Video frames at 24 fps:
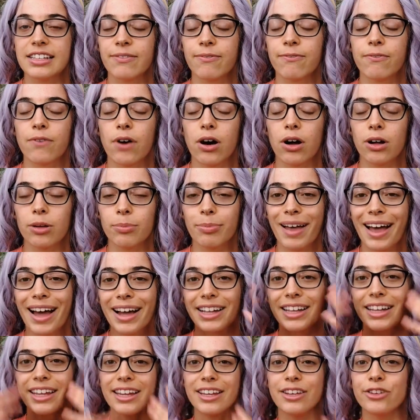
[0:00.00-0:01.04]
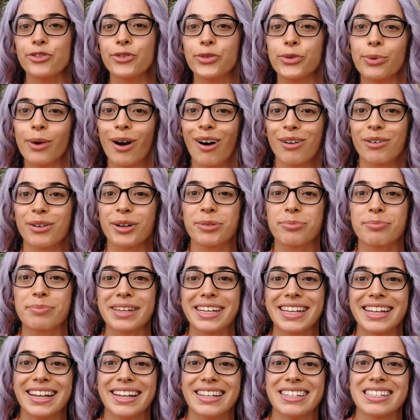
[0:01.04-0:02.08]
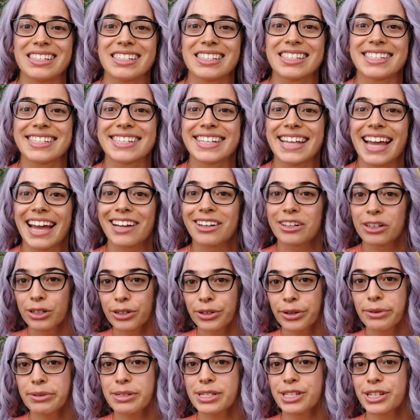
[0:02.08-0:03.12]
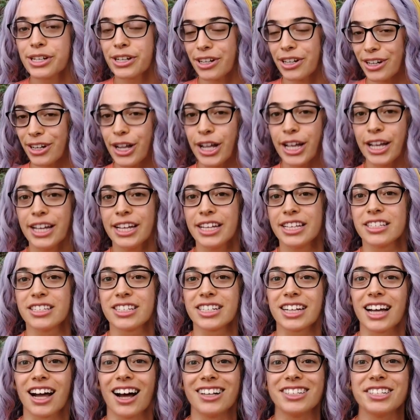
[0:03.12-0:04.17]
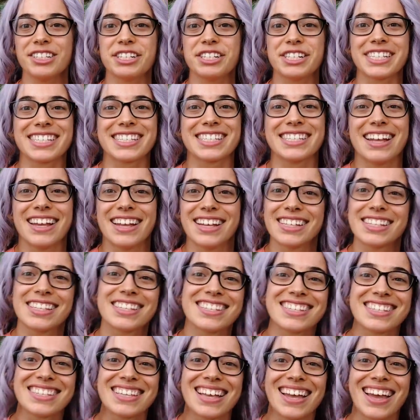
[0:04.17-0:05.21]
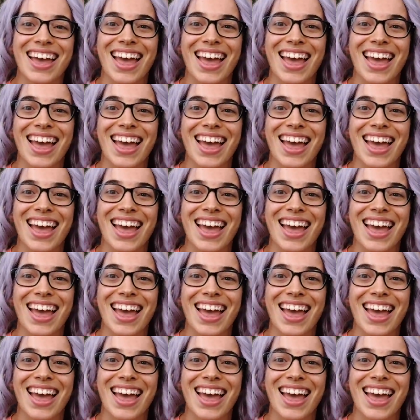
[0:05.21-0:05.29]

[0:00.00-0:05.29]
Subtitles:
fall back into our beings to get closer to consciousness.